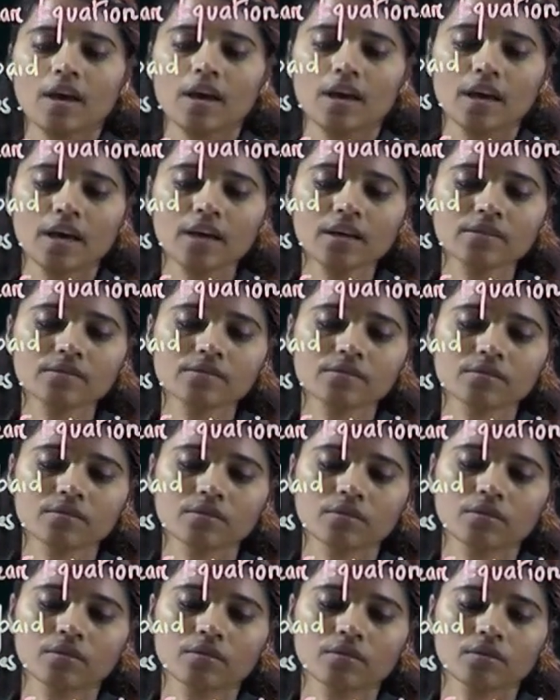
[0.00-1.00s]
x
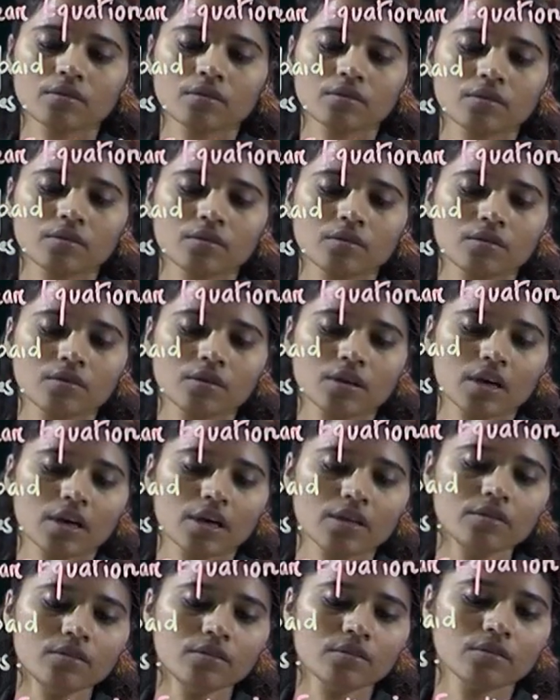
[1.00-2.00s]

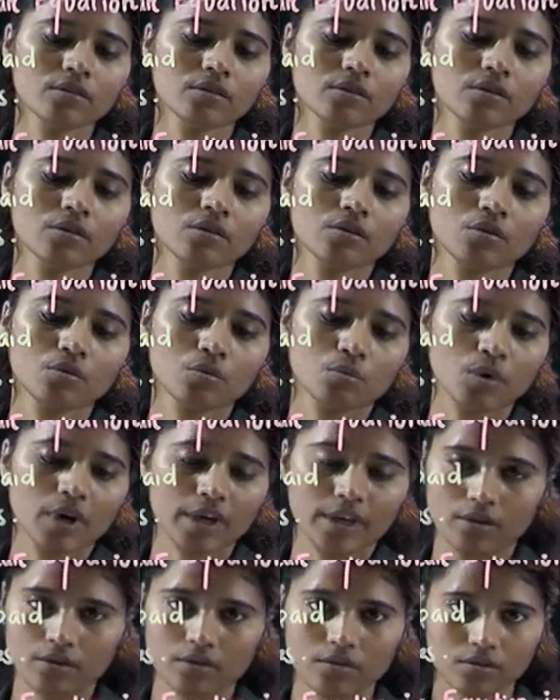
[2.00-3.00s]
and
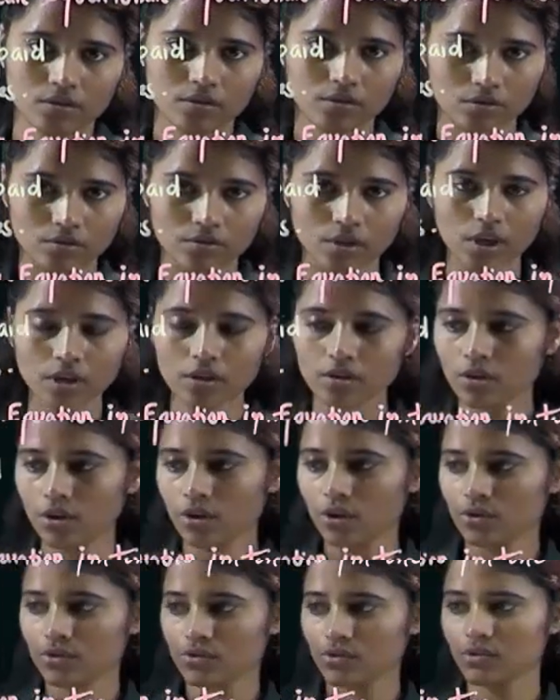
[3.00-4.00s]
y. Okay,
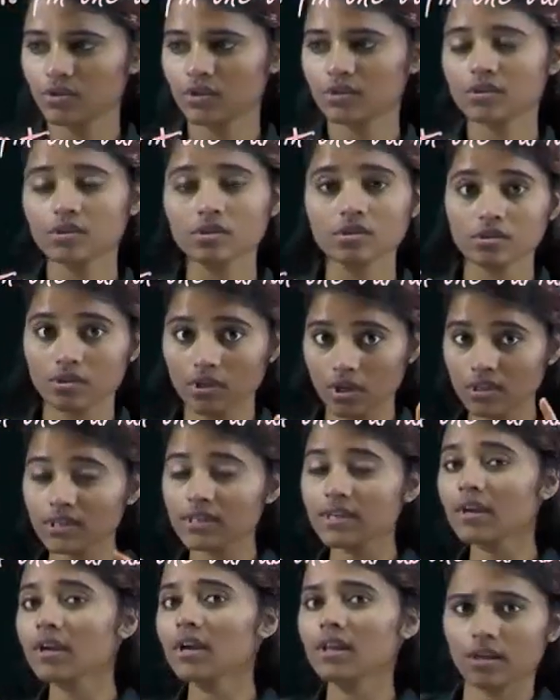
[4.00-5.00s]
so this is a
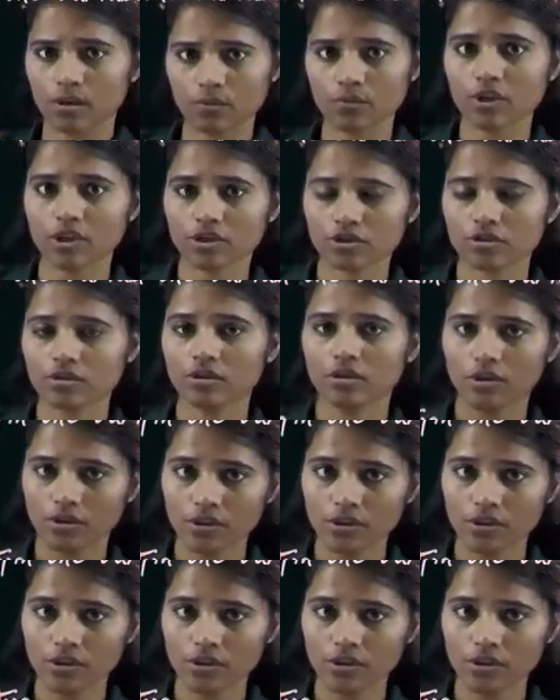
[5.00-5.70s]
single equation.